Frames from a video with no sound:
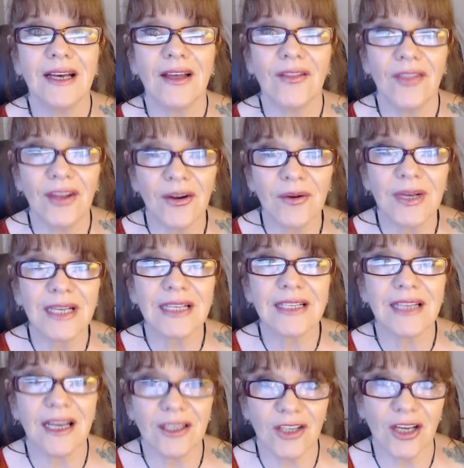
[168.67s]
there
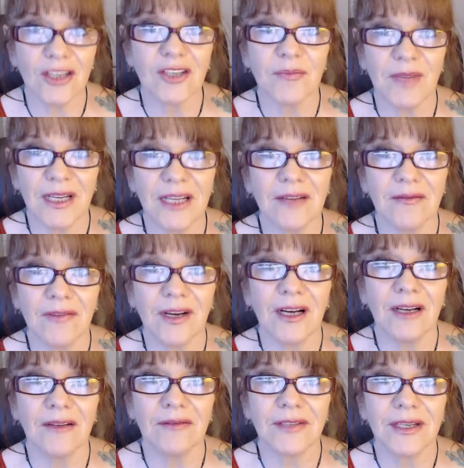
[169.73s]
is a judgment
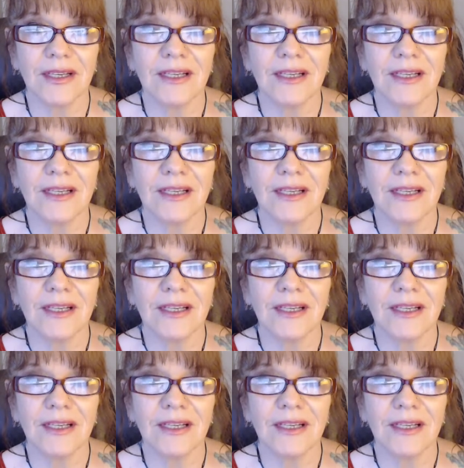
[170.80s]
involved.